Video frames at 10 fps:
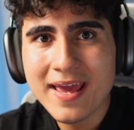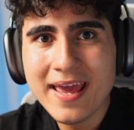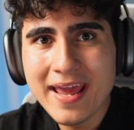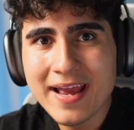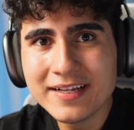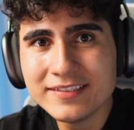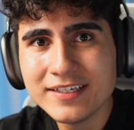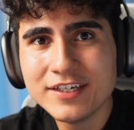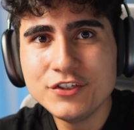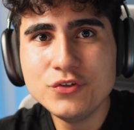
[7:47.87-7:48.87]
and
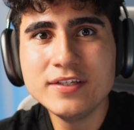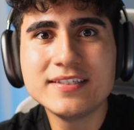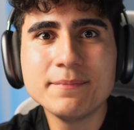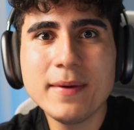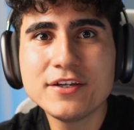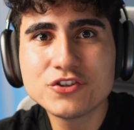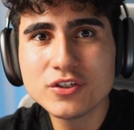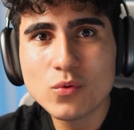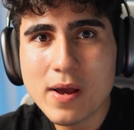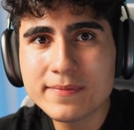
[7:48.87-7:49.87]
you need to make sure
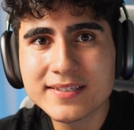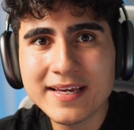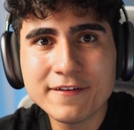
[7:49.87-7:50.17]
the website